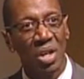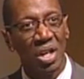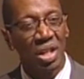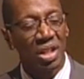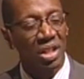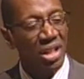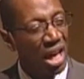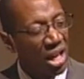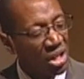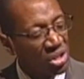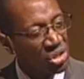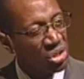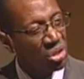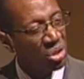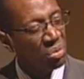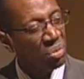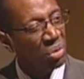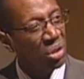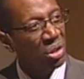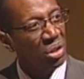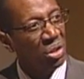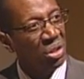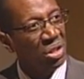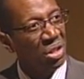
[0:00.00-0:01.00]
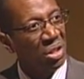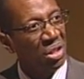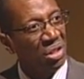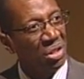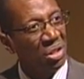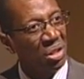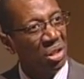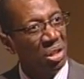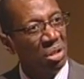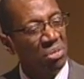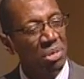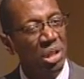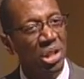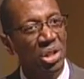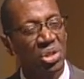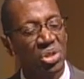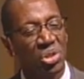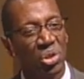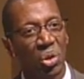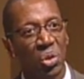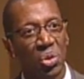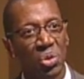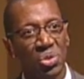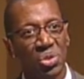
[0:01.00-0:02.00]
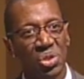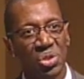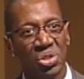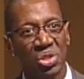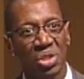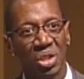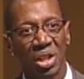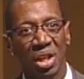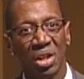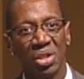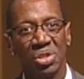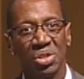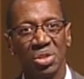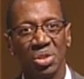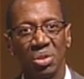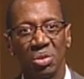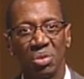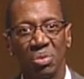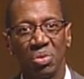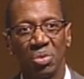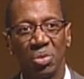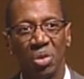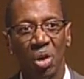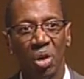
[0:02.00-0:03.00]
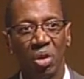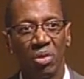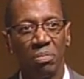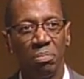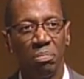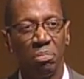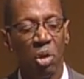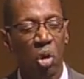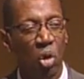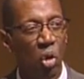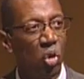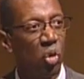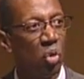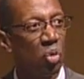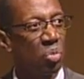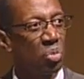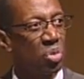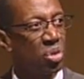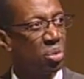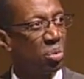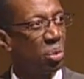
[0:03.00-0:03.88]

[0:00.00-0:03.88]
Last year, we, the, the committee chose a selection of, of poems.